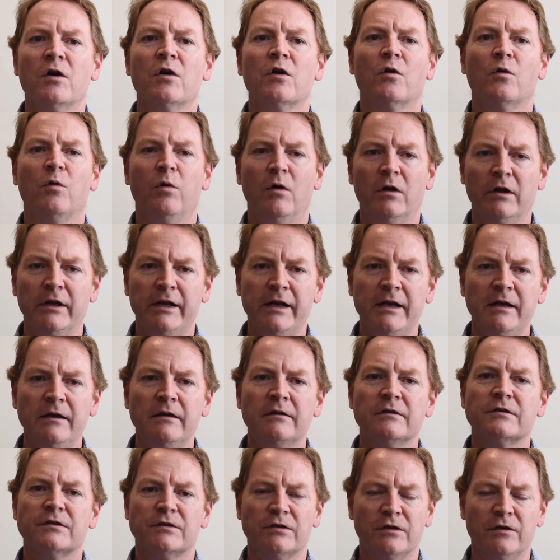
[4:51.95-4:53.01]
quality,
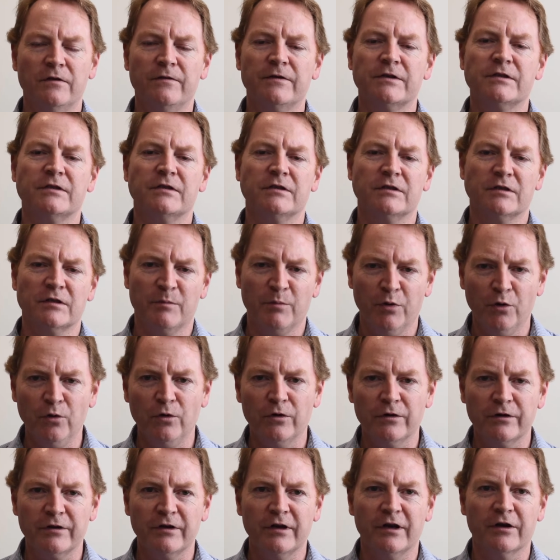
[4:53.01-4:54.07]
service, and
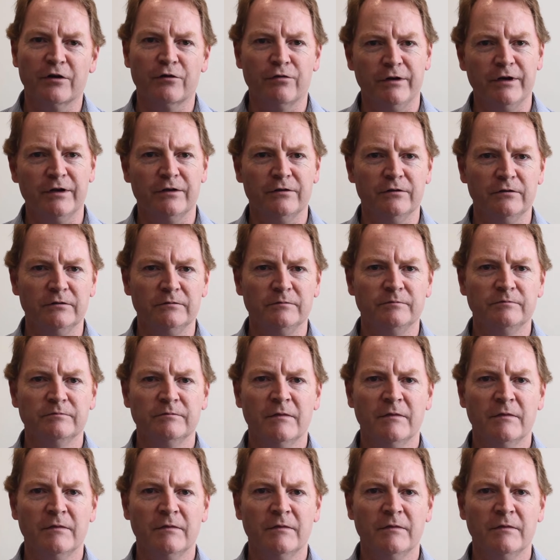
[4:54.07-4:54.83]
support are critical.